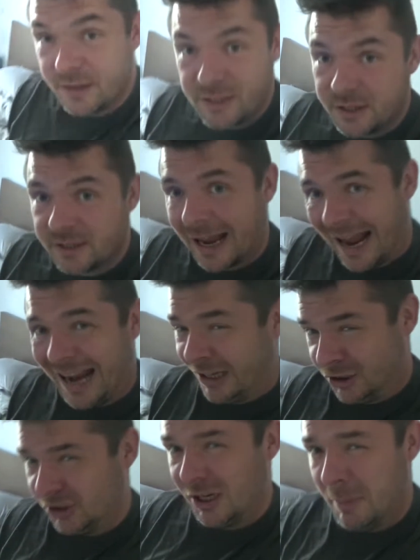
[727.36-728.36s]
this is
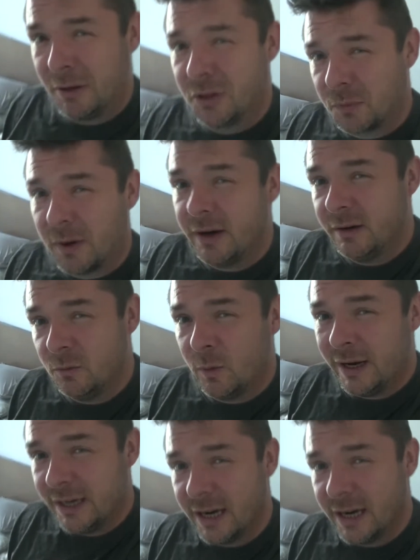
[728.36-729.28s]
actually about the right weight.